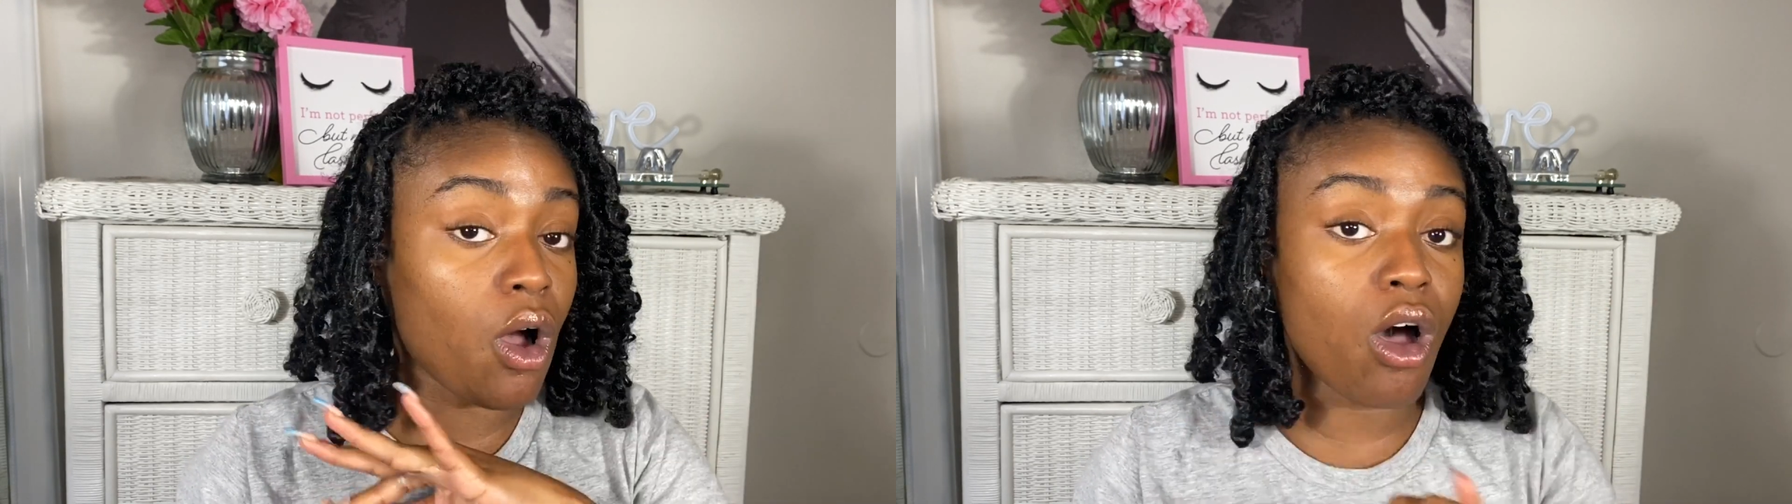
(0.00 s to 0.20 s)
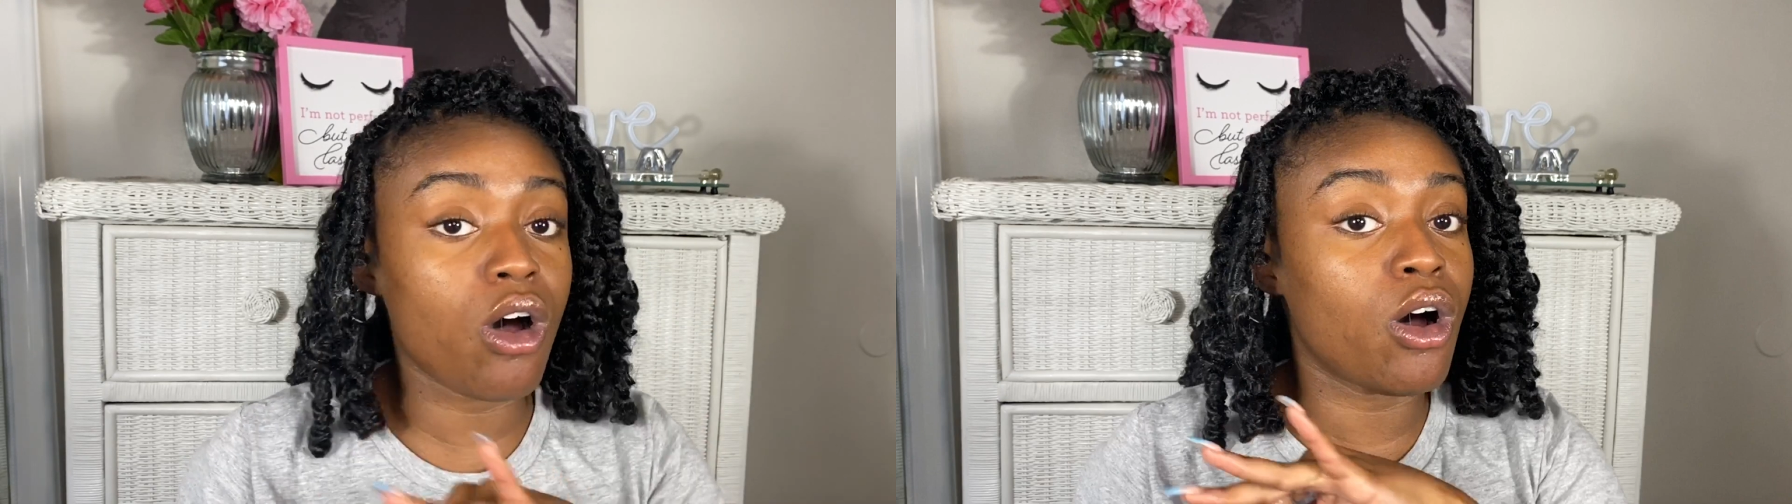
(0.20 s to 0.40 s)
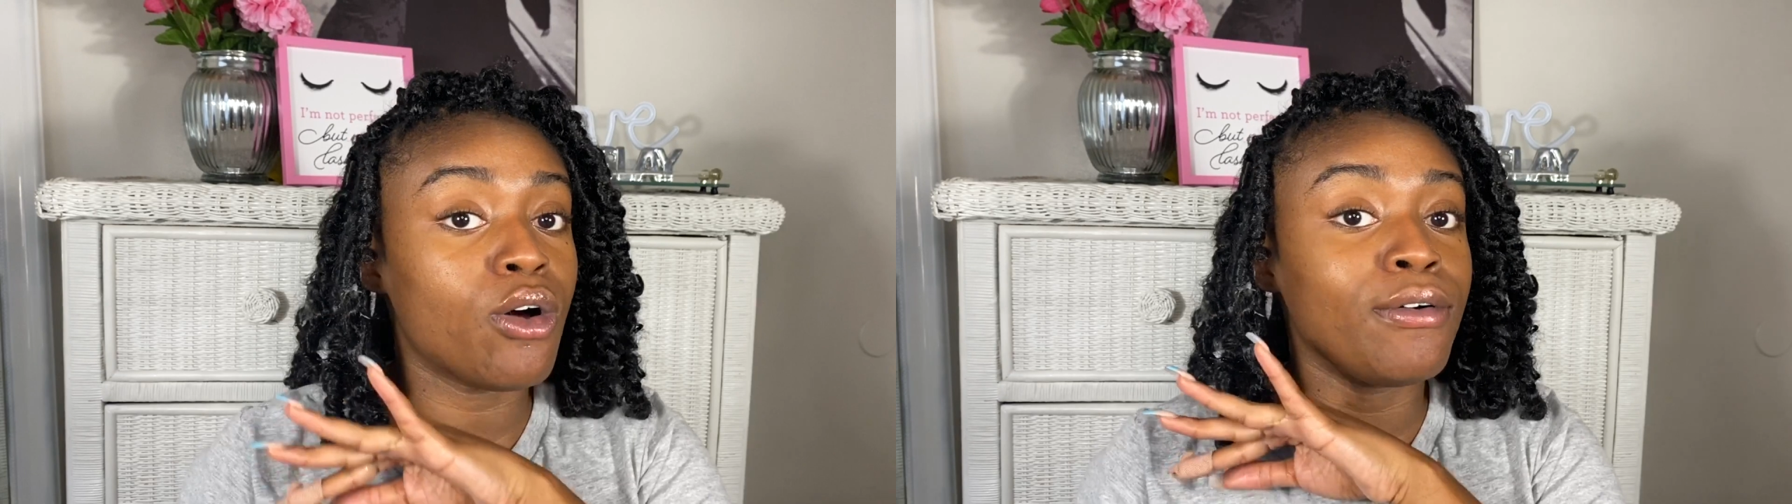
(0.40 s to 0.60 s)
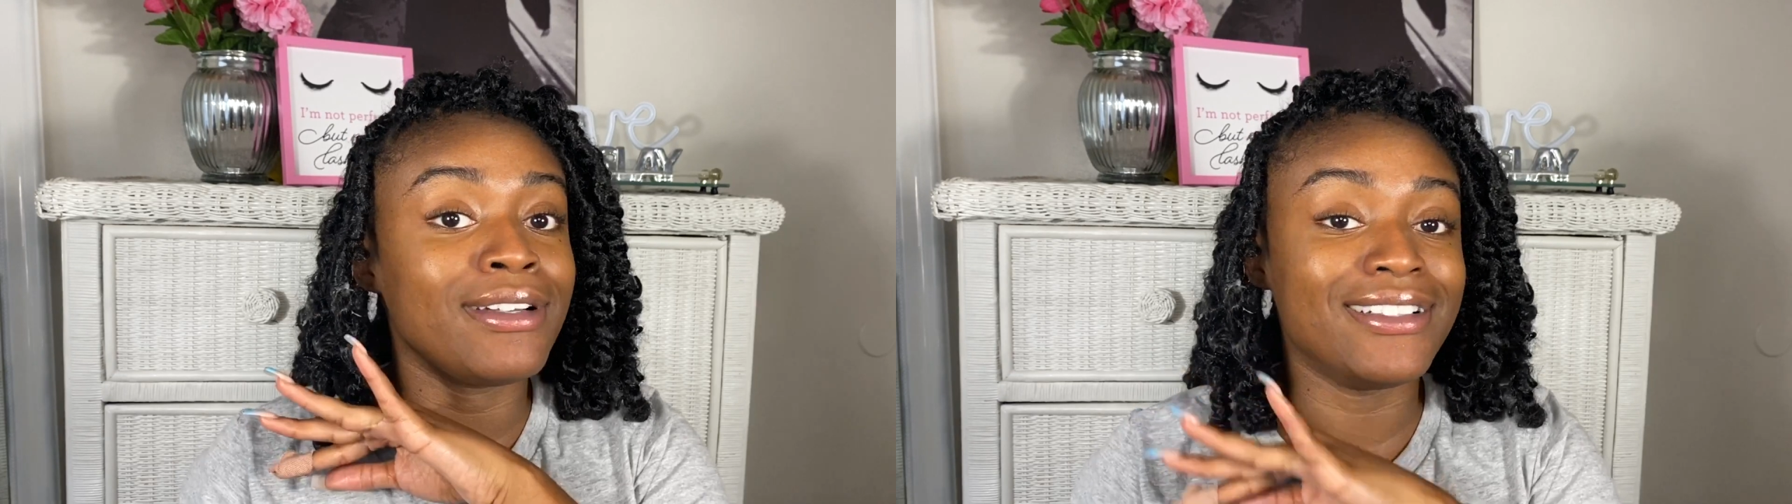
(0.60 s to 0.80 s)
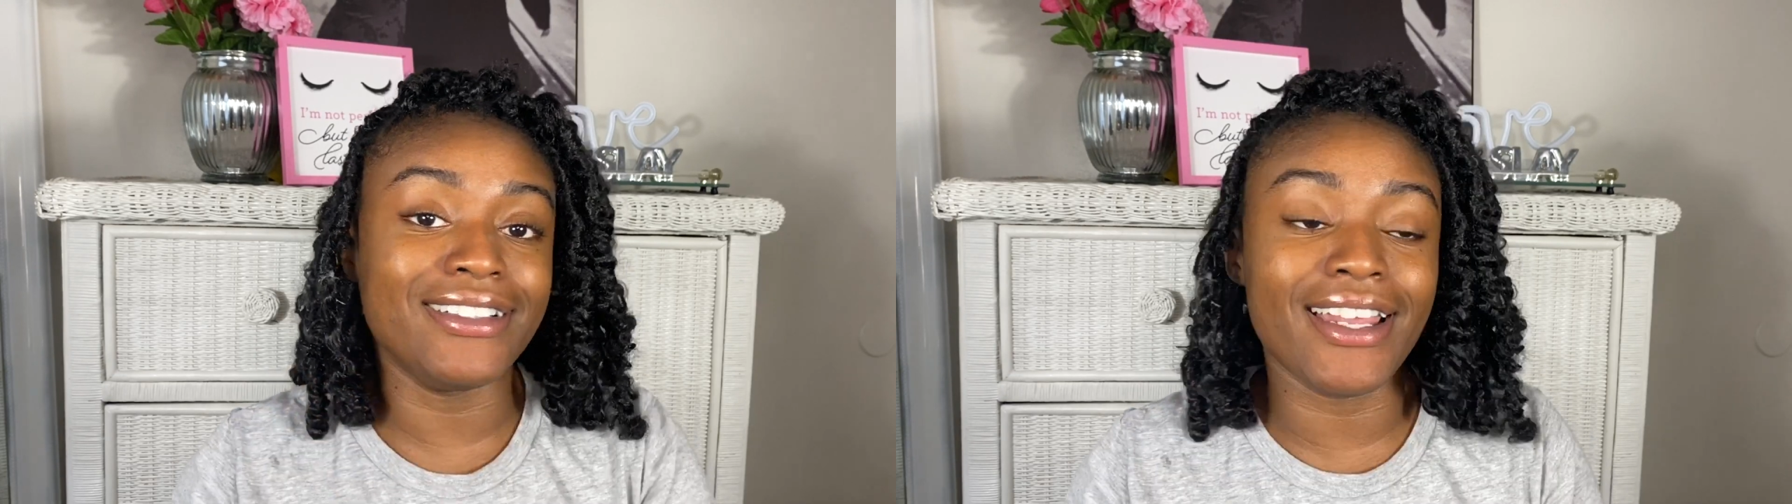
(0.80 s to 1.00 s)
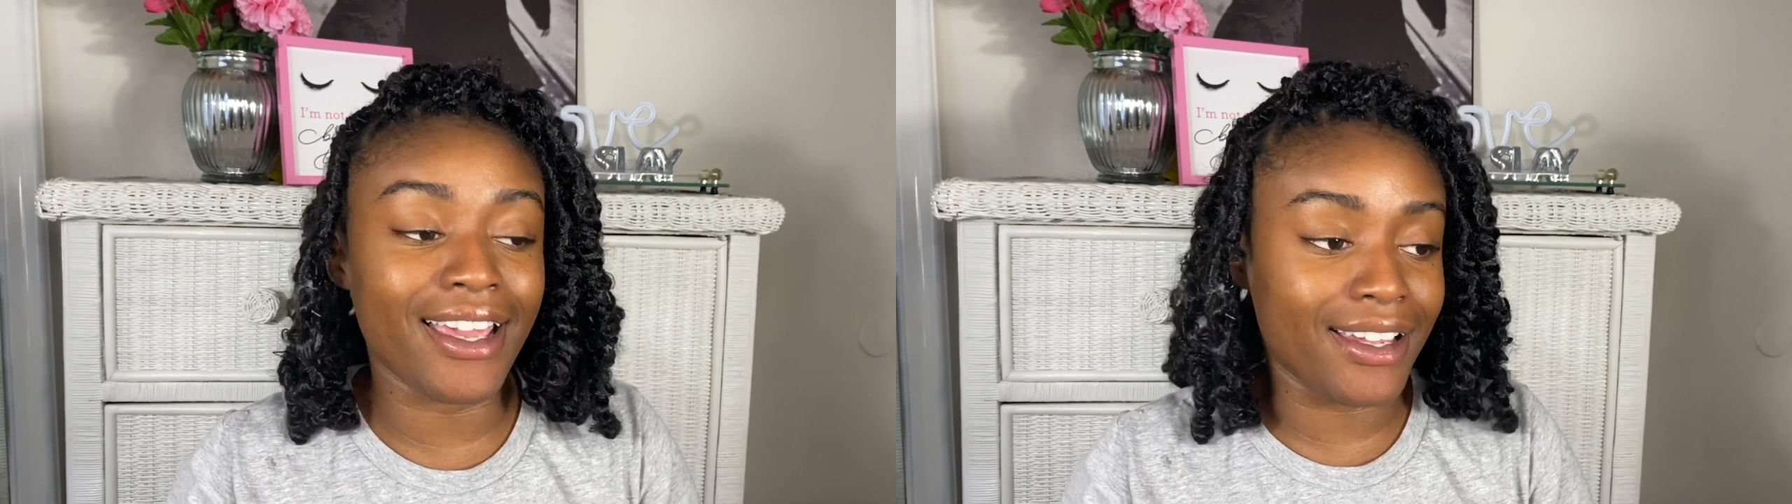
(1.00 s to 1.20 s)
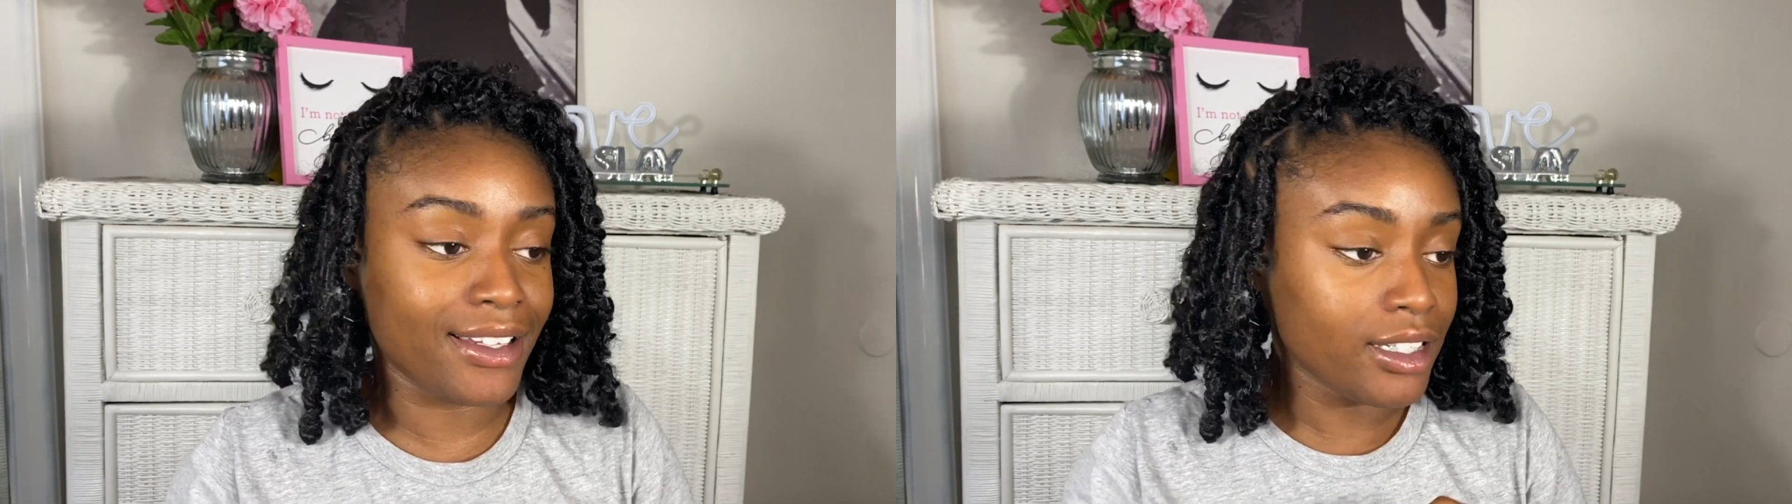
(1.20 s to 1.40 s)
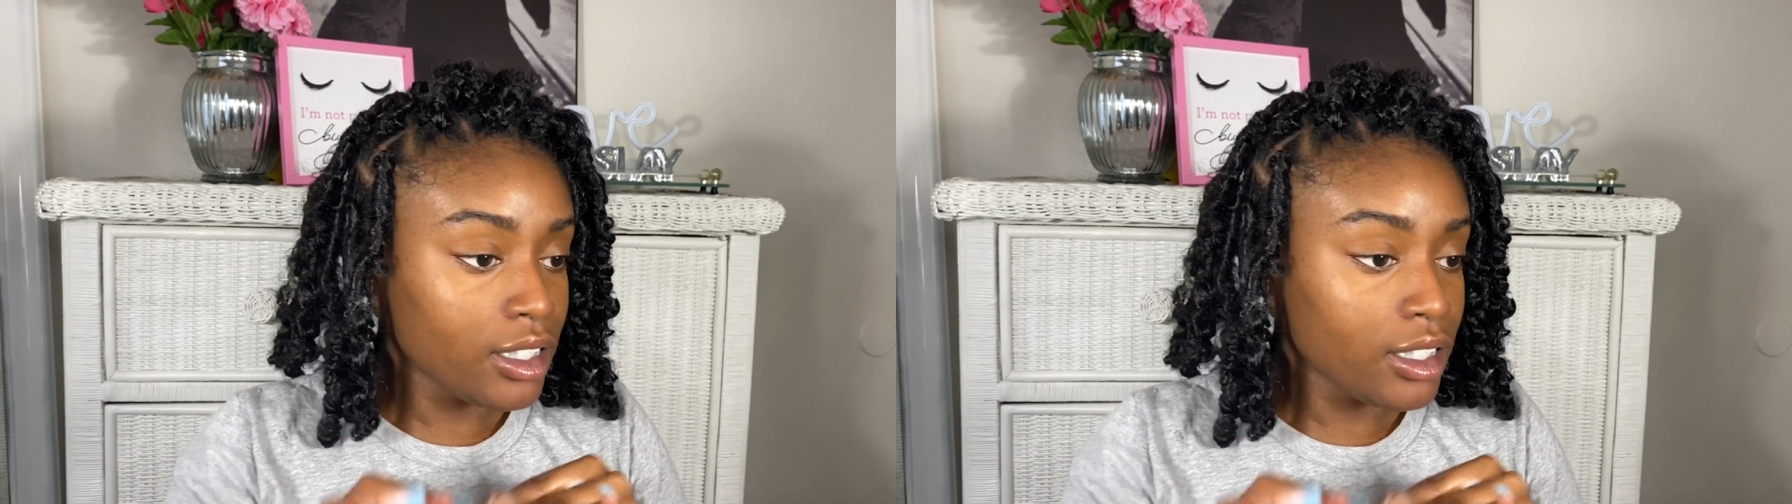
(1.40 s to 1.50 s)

all day.